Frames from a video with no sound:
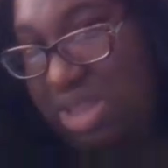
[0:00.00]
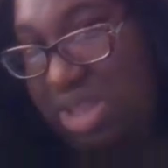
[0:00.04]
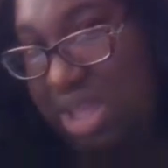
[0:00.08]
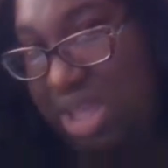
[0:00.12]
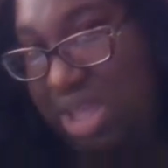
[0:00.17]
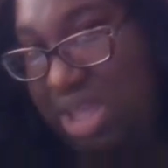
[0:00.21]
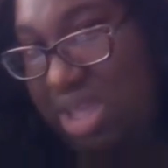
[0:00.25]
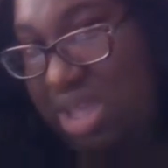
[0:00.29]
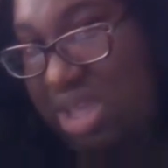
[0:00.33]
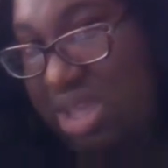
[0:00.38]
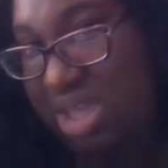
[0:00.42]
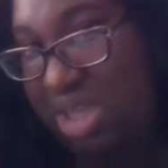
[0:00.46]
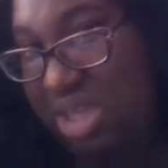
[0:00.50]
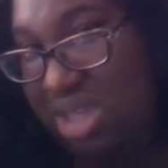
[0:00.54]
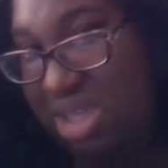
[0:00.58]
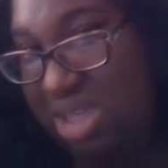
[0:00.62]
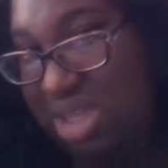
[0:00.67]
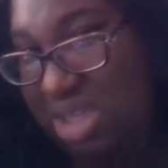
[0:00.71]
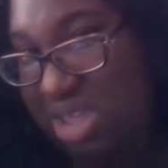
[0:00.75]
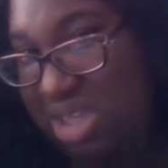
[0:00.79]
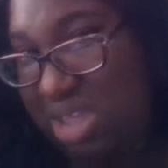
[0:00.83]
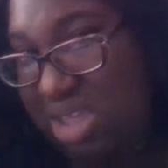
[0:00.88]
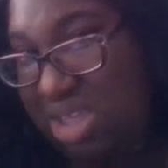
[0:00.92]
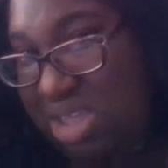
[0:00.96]
Like,
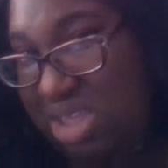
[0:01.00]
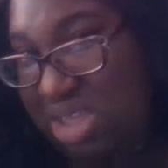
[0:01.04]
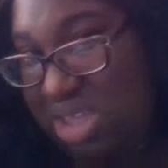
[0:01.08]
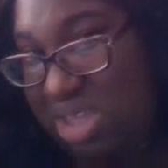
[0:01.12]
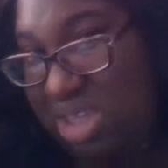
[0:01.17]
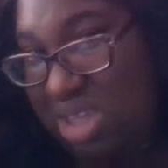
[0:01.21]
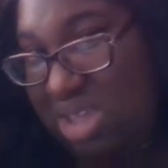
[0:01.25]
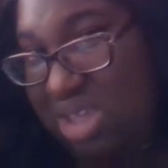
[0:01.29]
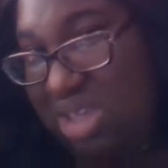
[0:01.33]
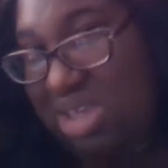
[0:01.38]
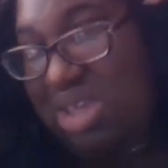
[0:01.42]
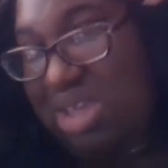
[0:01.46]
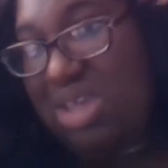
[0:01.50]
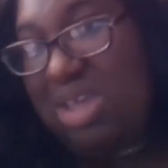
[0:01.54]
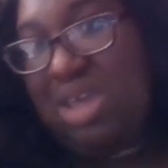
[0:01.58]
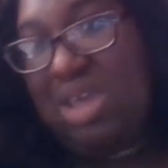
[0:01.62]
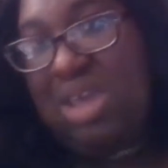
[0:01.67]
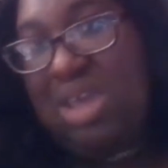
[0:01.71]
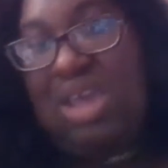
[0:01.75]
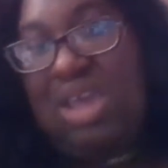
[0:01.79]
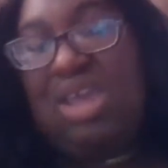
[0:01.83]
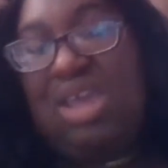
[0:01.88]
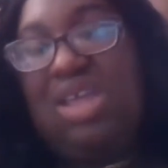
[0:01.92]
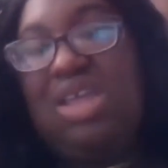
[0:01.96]

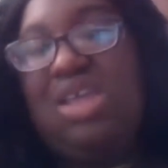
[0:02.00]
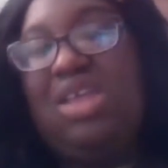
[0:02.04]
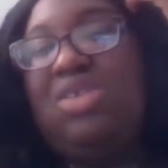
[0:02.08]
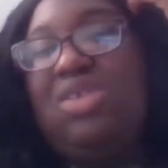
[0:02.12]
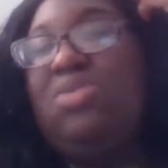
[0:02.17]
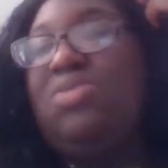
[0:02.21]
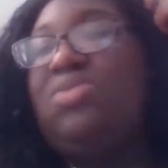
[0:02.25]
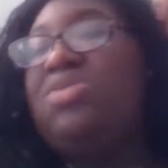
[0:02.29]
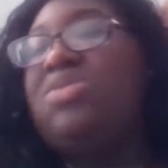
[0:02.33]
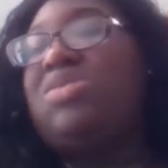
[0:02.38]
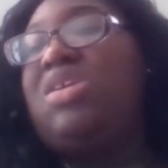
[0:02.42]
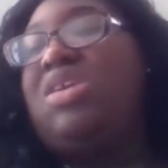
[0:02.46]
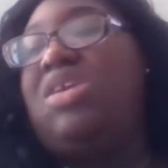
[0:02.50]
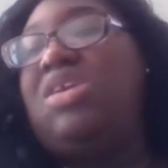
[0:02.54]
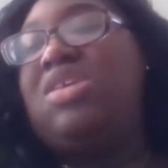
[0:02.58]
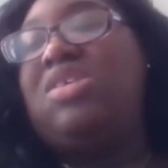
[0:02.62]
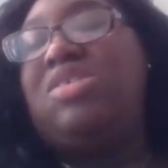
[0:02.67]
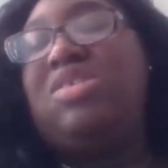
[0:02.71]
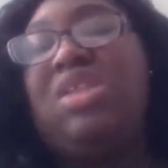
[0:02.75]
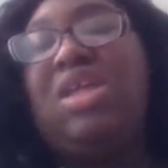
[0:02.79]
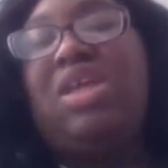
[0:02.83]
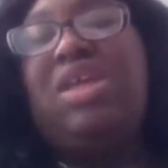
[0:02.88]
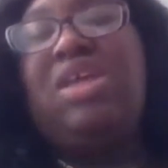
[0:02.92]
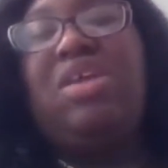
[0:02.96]
and you see
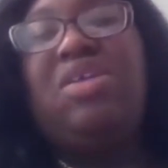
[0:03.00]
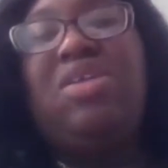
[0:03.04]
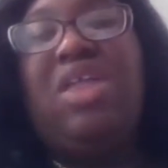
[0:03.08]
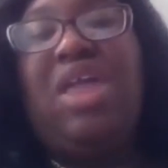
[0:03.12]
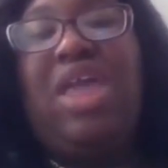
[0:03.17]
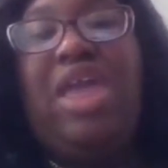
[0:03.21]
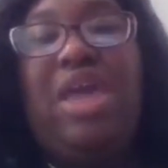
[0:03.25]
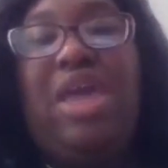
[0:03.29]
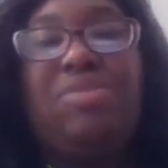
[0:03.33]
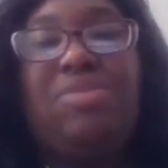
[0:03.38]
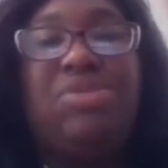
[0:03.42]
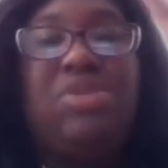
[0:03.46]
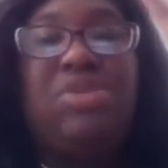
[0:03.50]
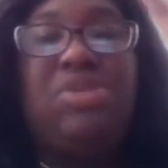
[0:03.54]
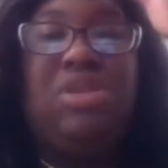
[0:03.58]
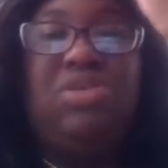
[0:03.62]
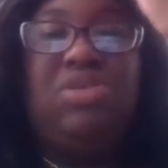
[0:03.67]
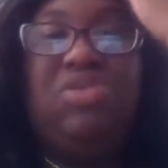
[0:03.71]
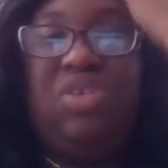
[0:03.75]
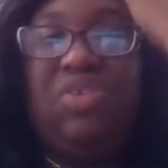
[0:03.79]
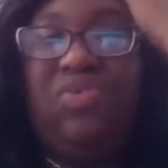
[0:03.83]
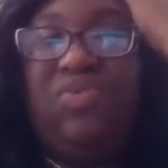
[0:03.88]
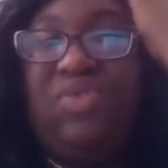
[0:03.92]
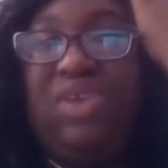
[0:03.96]
it's laying
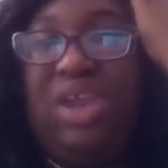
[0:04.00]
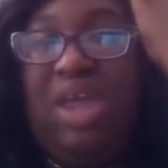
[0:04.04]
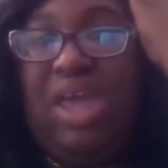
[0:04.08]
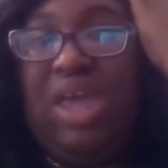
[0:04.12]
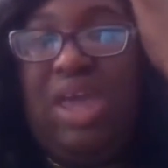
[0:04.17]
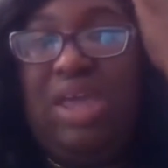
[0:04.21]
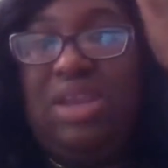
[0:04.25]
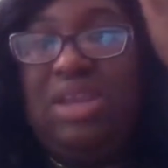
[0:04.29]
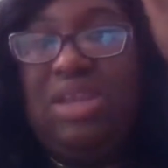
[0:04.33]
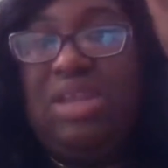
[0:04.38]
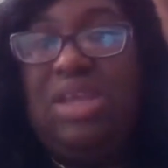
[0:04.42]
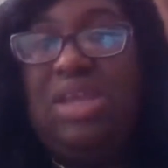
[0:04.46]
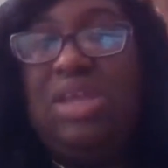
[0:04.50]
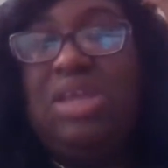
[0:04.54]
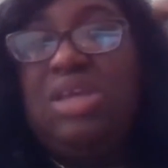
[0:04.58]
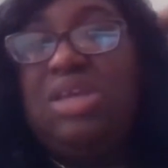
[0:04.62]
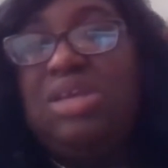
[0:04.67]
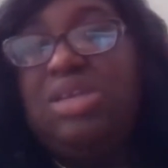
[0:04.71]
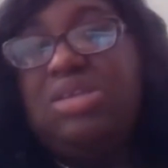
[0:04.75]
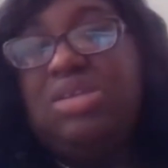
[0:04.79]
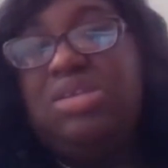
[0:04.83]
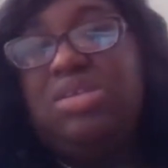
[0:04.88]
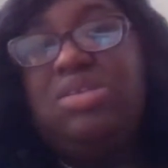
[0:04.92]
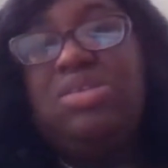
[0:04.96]
absolutely flat.
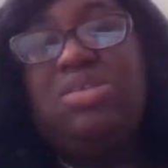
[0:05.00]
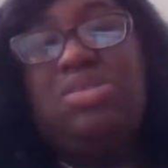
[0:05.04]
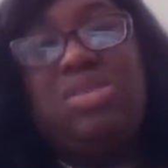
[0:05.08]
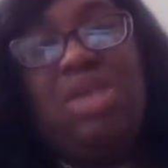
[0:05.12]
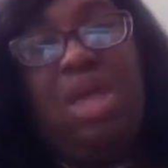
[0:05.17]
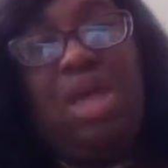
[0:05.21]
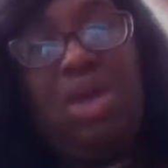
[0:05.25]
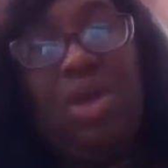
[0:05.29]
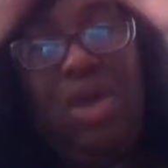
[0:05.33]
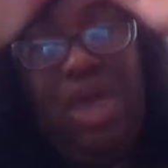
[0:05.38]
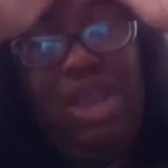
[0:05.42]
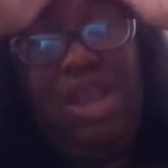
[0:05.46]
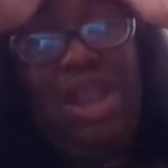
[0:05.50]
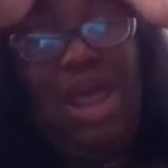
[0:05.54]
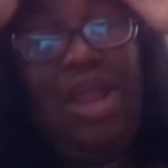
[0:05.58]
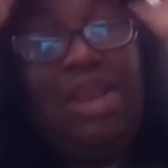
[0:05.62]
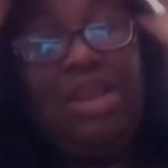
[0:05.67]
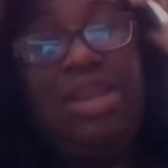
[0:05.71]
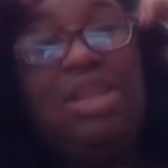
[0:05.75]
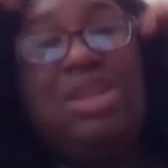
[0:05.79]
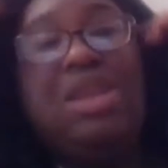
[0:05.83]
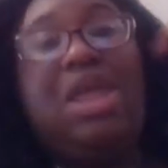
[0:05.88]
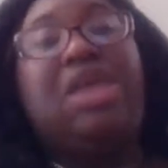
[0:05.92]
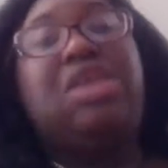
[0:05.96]
So, and I
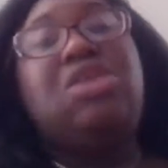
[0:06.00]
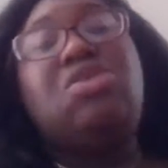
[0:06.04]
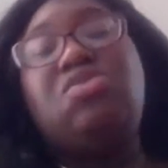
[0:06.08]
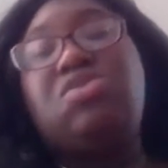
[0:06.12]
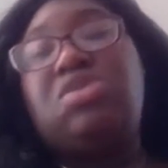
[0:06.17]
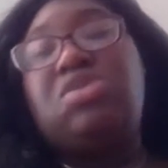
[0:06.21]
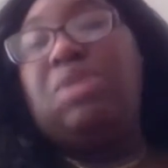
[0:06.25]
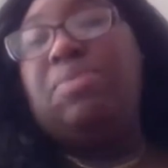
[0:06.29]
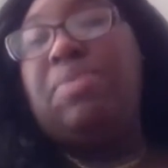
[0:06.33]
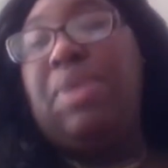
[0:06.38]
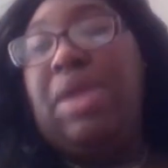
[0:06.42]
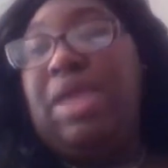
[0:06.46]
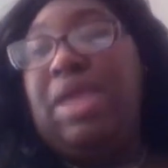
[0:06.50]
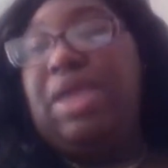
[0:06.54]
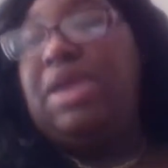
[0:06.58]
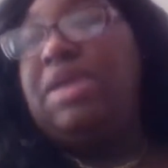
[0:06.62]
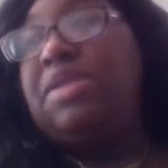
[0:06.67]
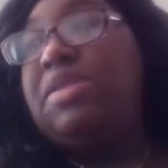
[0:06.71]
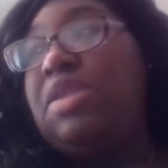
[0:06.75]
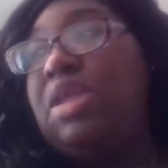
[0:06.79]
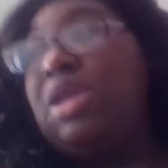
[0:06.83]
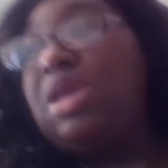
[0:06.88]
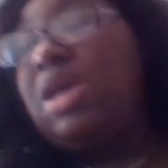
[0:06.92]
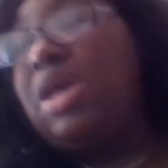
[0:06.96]
did not use a
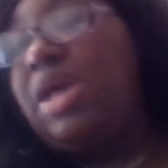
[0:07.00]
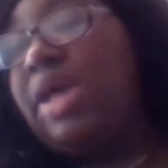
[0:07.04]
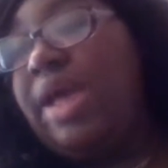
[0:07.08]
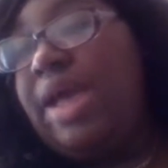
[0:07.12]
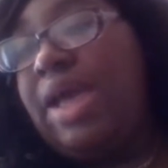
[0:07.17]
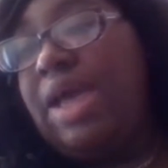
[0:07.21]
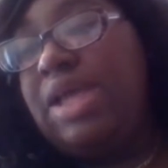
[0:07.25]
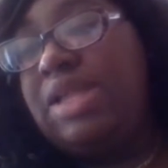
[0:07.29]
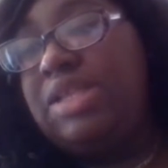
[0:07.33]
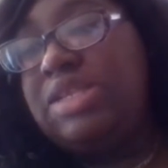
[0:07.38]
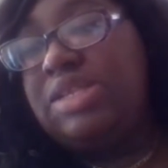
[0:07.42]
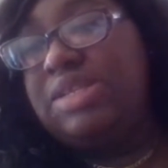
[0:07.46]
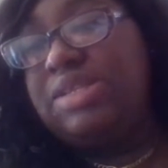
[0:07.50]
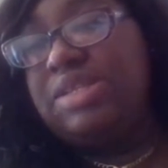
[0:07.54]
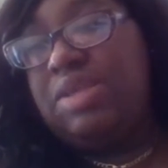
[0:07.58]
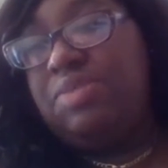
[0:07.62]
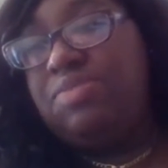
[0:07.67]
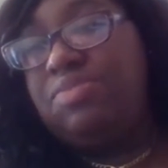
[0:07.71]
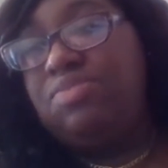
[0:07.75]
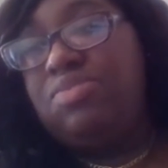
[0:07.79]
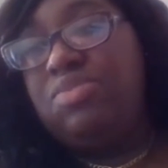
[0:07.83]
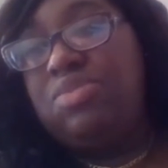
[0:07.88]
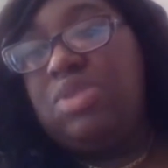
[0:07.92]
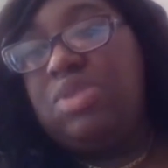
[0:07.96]
band. I just
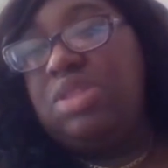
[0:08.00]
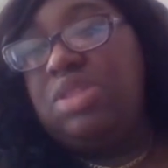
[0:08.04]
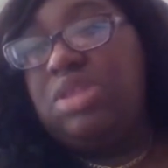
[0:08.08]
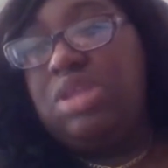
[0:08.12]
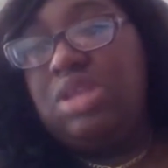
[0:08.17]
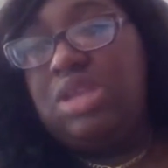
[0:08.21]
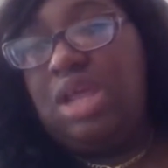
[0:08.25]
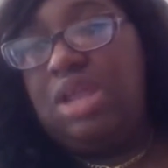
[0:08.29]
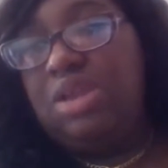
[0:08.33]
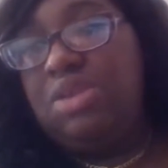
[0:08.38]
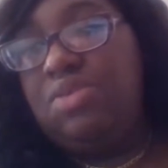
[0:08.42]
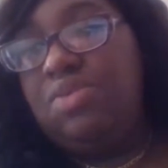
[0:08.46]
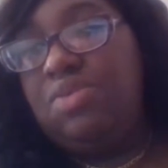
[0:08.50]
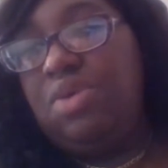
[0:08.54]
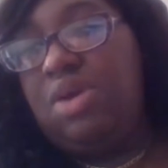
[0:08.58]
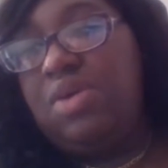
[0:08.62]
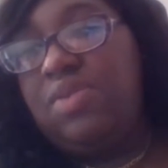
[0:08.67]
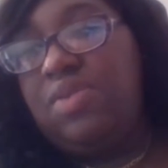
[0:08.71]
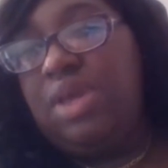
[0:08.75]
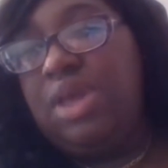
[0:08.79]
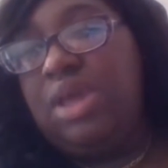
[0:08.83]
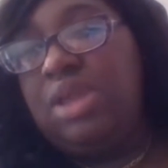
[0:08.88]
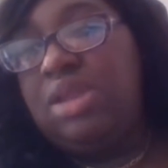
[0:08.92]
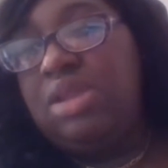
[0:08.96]
did not do all
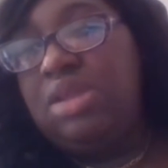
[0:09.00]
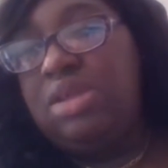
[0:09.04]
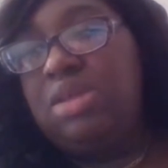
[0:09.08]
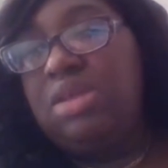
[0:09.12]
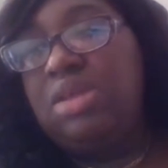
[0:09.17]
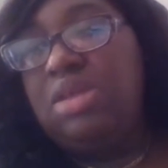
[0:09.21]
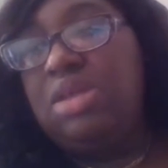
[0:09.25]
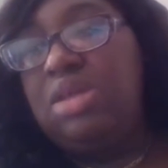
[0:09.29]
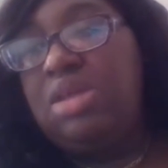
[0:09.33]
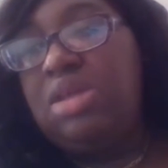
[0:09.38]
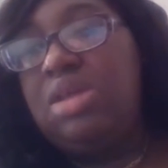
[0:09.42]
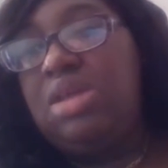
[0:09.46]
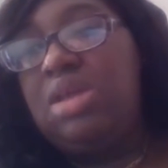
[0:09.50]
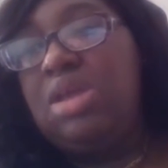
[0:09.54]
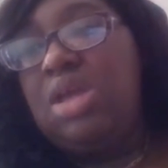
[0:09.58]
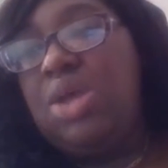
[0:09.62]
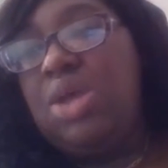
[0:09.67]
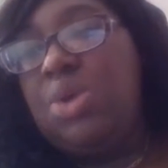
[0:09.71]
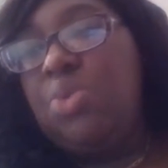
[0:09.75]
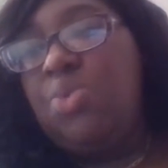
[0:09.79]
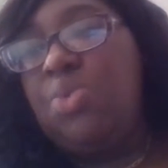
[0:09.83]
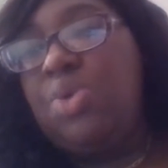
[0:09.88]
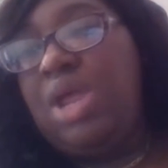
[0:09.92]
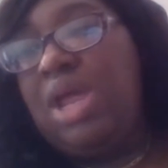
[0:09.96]
that.
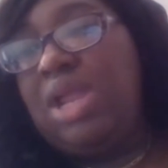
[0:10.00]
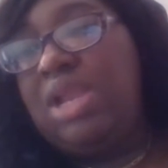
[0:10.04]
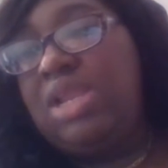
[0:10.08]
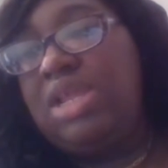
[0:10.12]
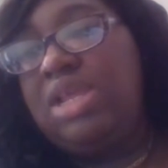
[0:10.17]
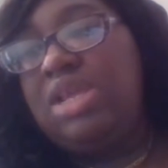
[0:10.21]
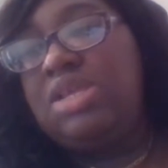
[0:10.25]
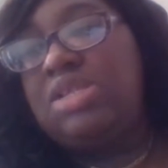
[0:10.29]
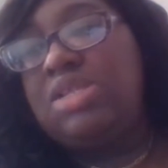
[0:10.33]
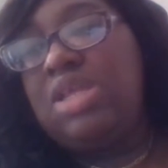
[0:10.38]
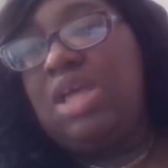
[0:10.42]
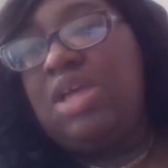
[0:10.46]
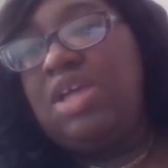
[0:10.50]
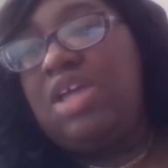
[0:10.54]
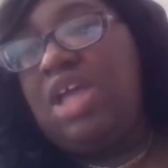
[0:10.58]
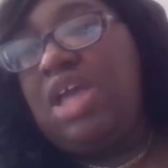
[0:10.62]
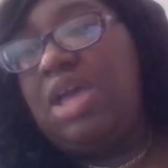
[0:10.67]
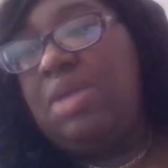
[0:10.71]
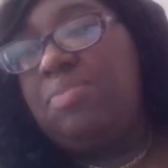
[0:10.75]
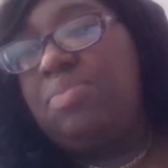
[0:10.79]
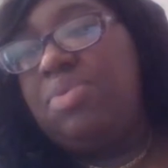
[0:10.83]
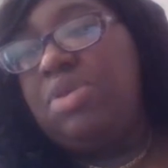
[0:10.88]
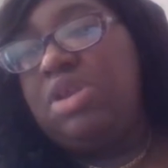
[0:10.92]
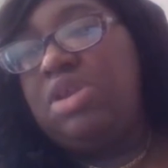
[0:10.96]
What I did is
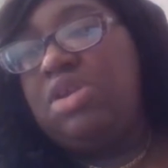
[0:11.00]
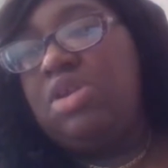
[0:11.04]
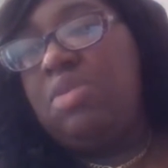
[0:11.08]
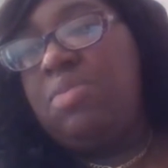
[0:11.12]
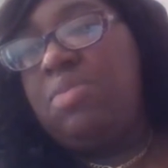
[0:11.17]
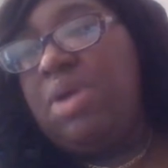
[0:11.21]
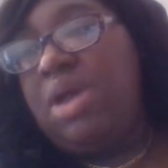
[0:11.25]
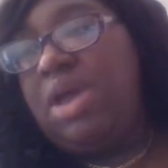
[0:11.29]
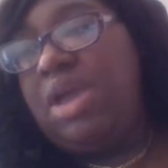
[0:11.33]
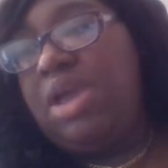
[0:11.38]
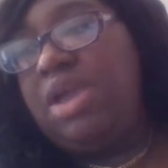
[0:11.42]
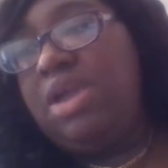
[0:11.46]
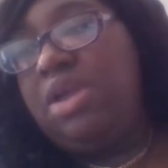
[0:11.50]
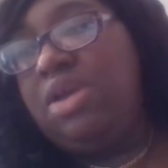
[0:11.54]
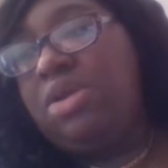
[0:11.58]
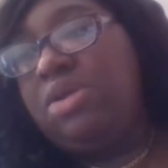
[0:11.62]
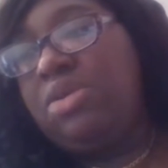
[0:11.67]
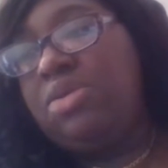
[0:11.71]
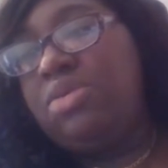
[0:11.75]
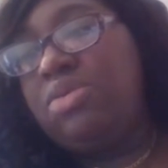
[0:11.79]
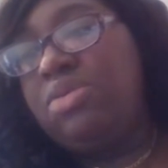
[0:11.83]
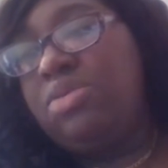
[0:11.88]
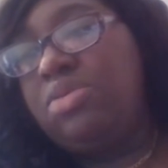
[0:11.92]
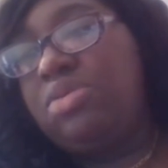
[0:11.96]
I put it on my
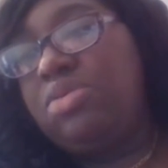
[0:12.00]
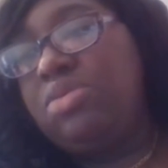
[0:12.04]
hair.